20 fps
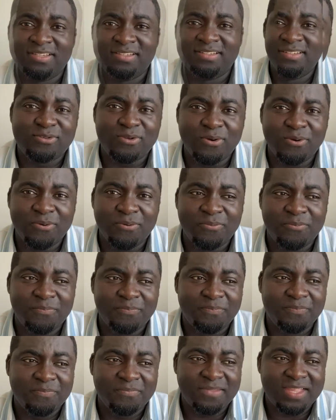So
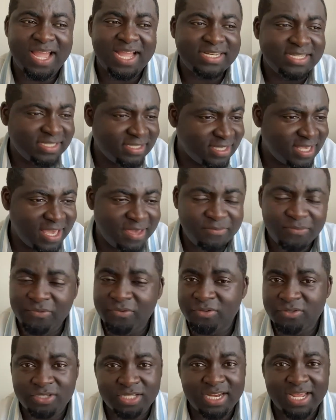I just came
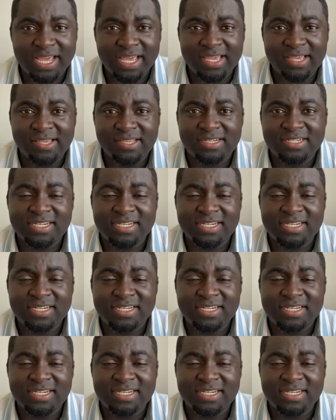through today